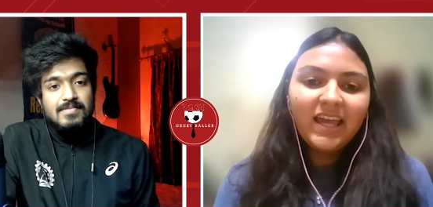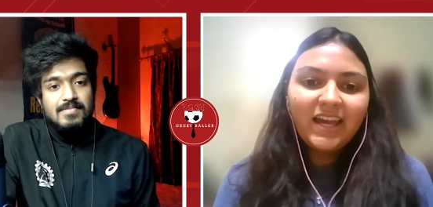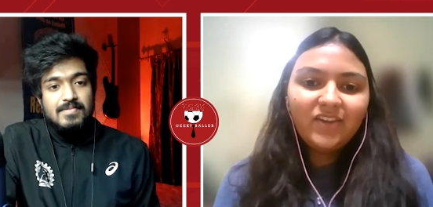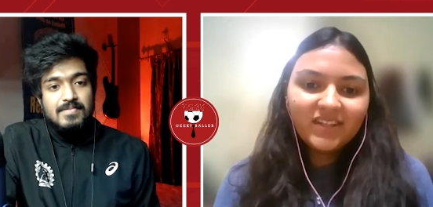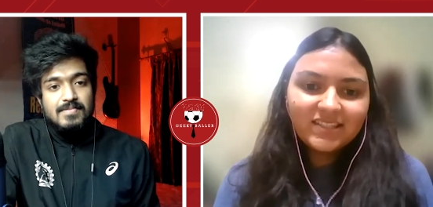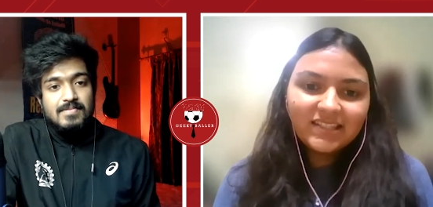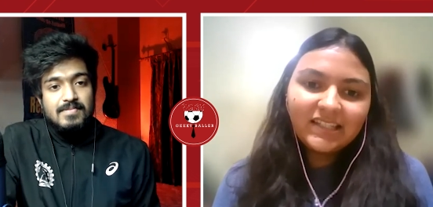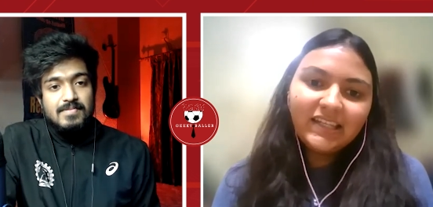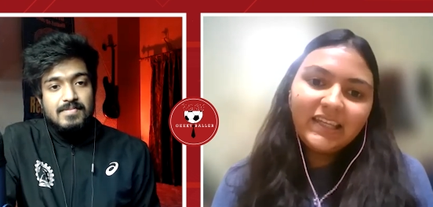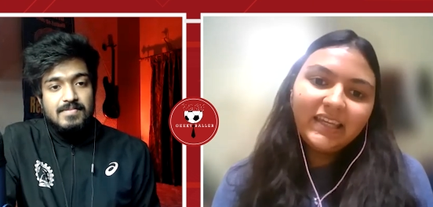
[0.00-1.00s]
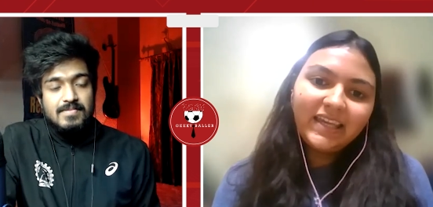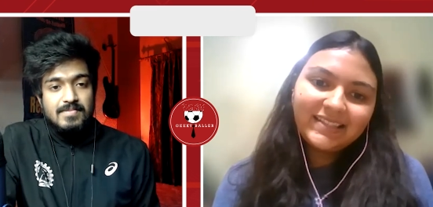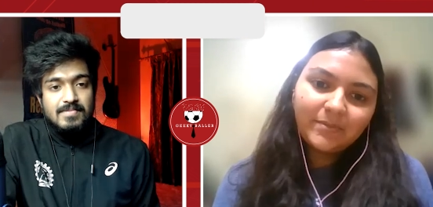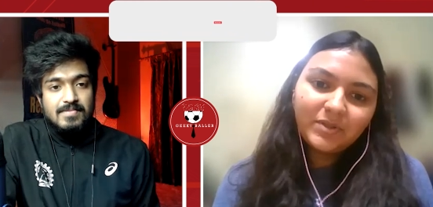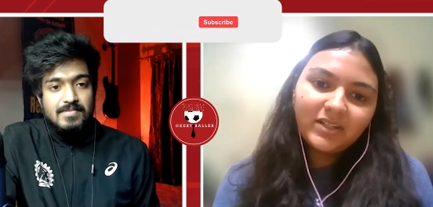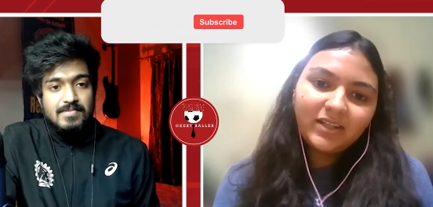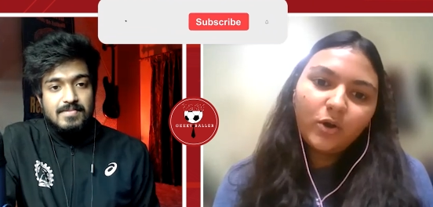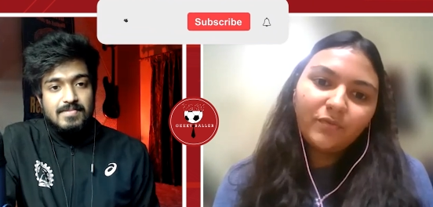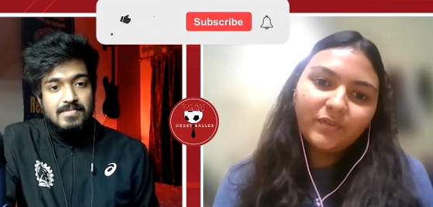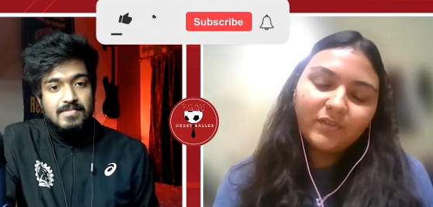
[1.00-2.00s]
Speaker 1: i recently accepted an
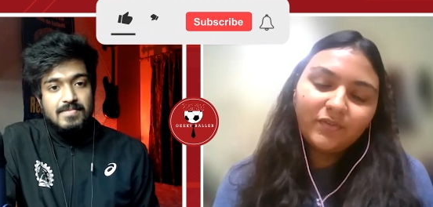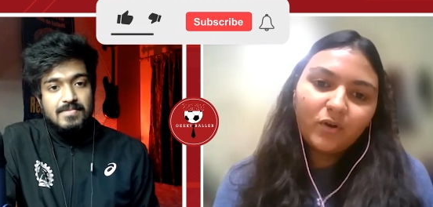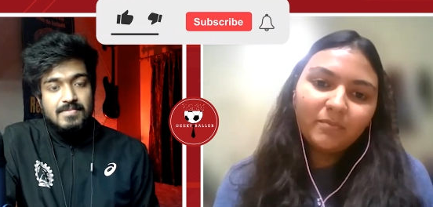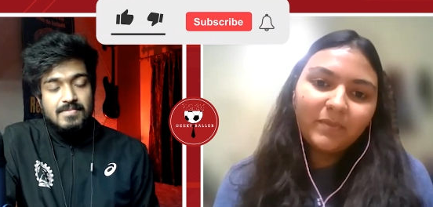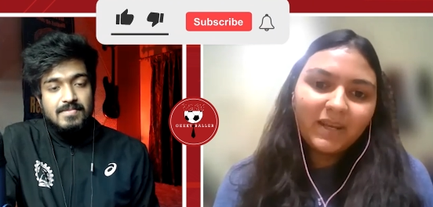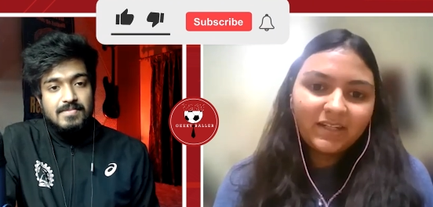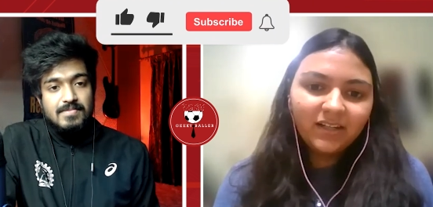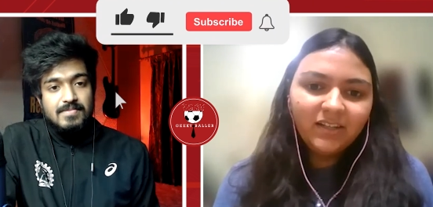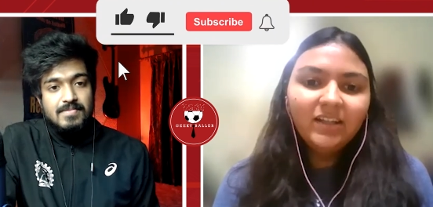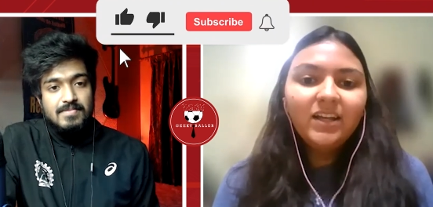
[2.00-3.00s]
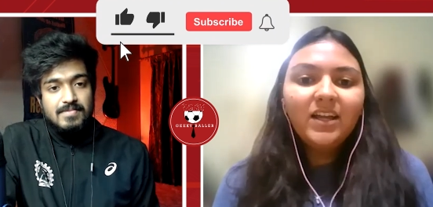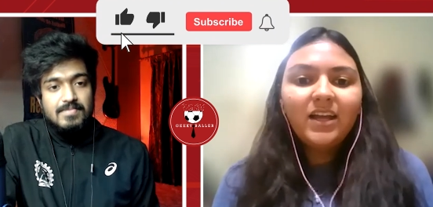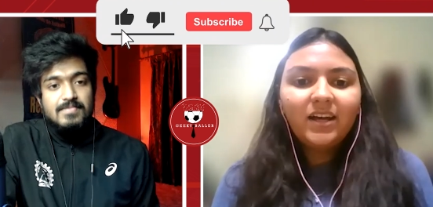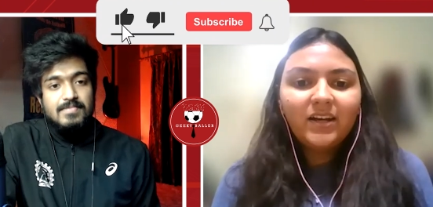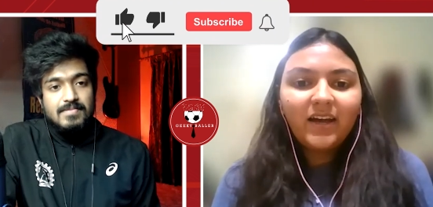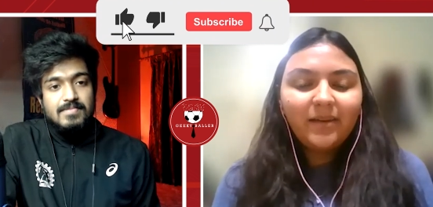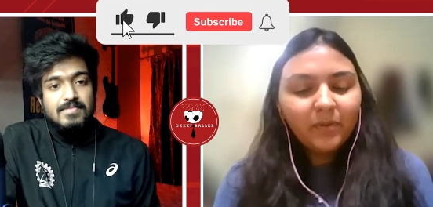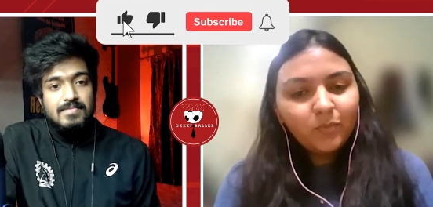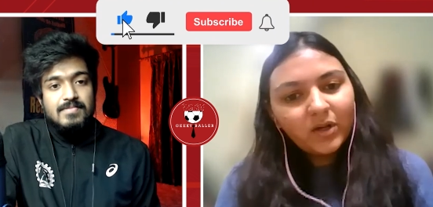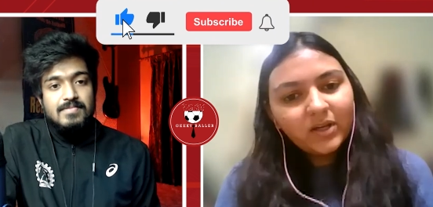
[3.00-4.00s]
offer from meta uh, I'll
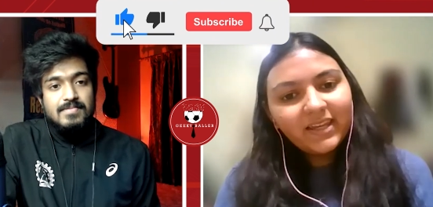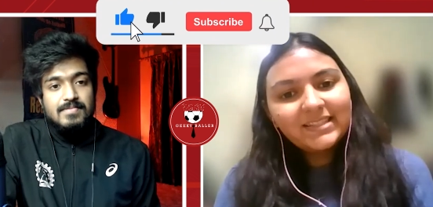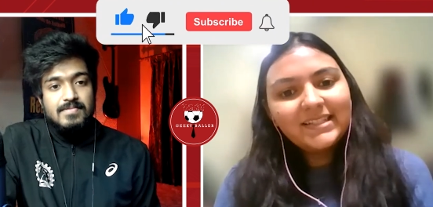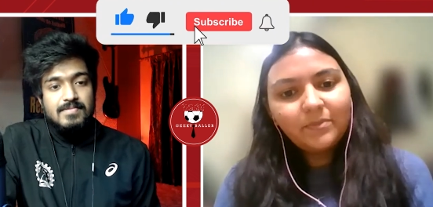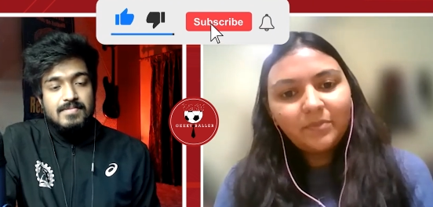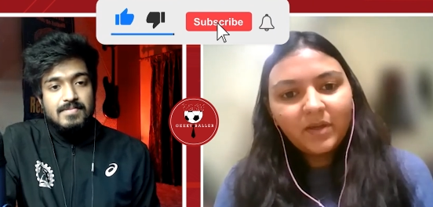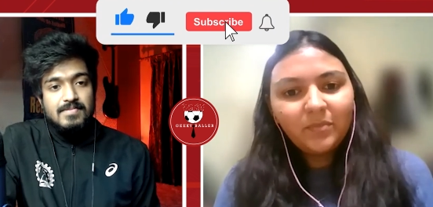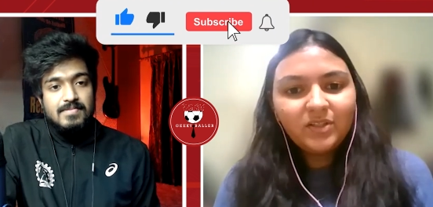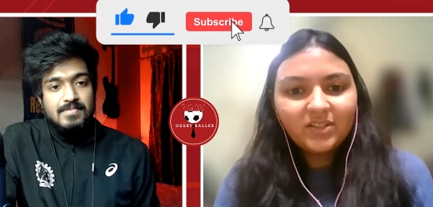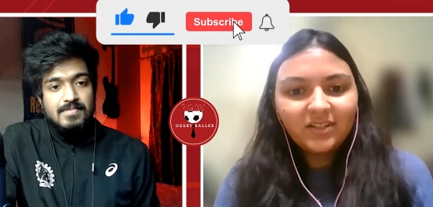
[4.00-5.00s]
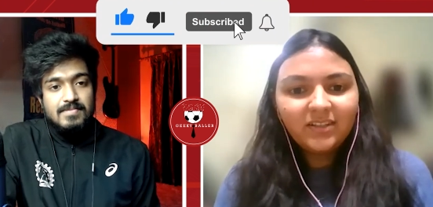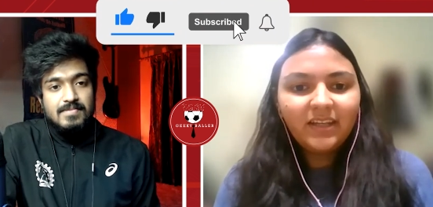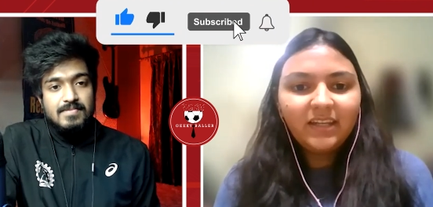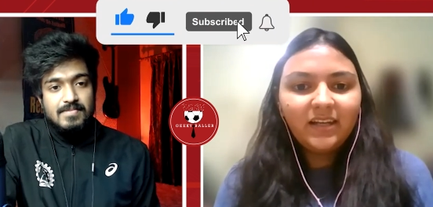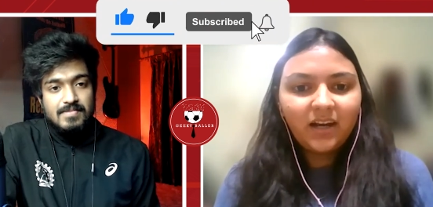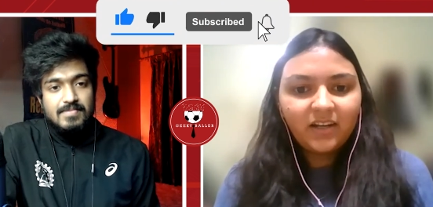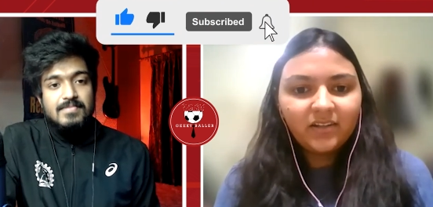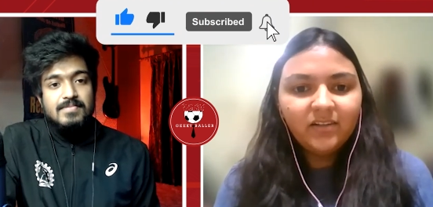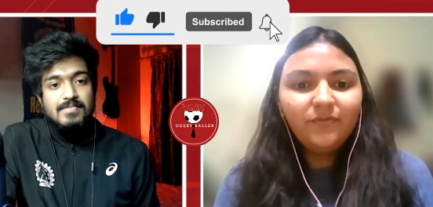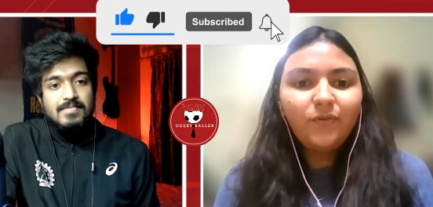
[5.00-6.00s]
be working as a TPM intern in
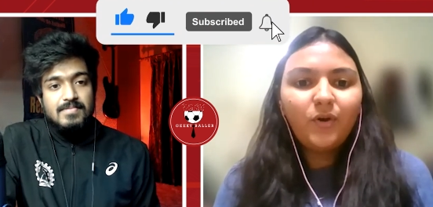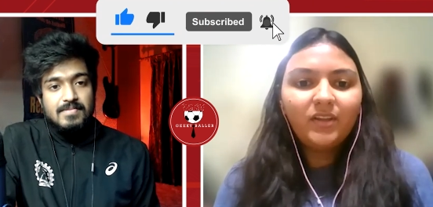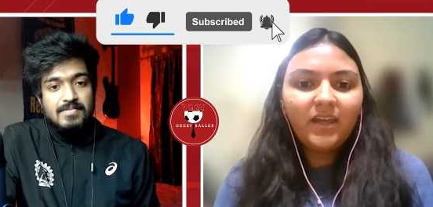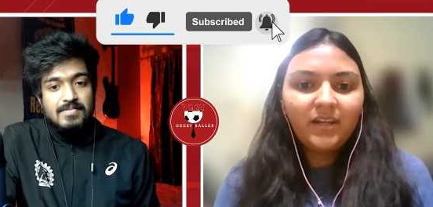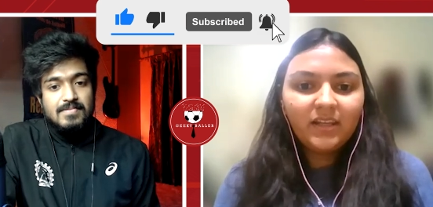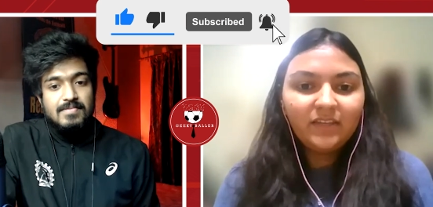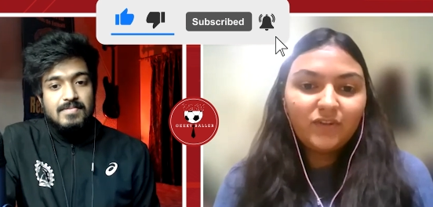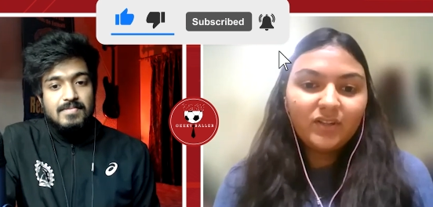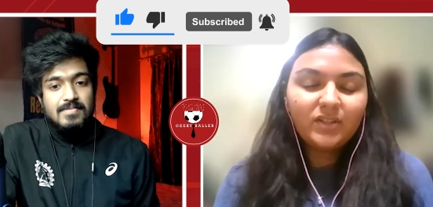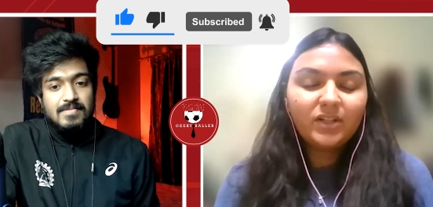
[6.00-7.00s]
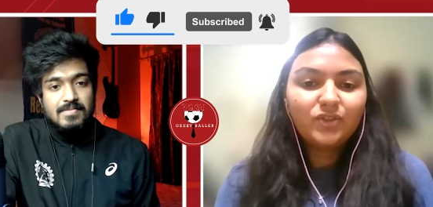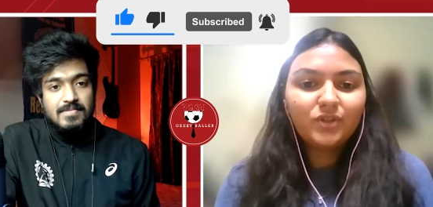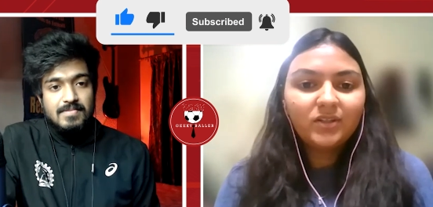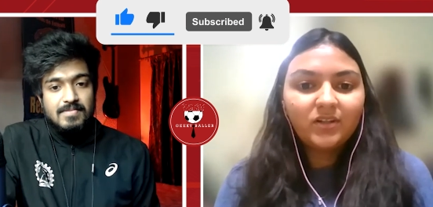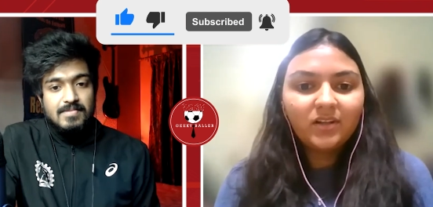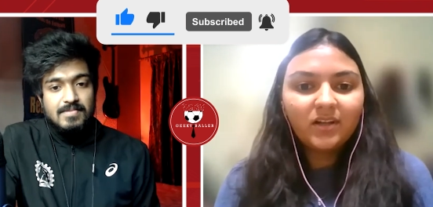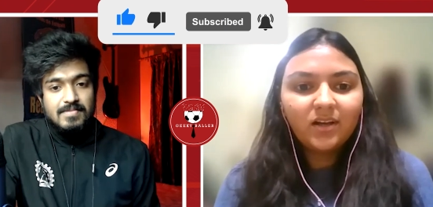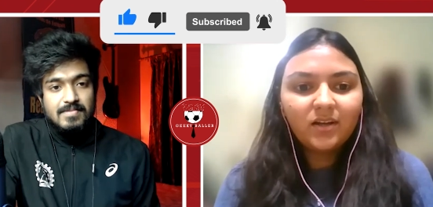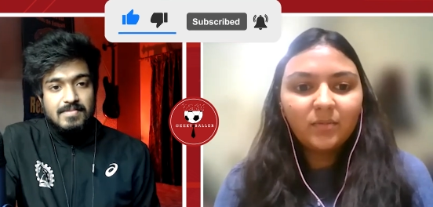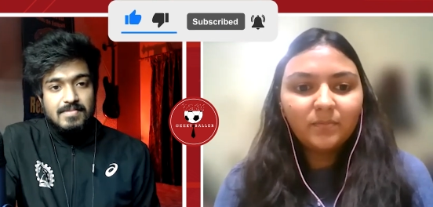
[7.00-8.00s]
London for their infrastructure
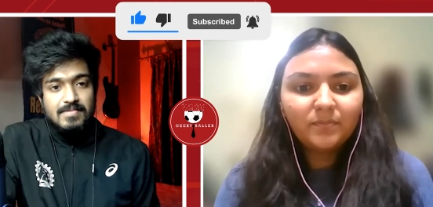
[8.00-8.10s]
uh,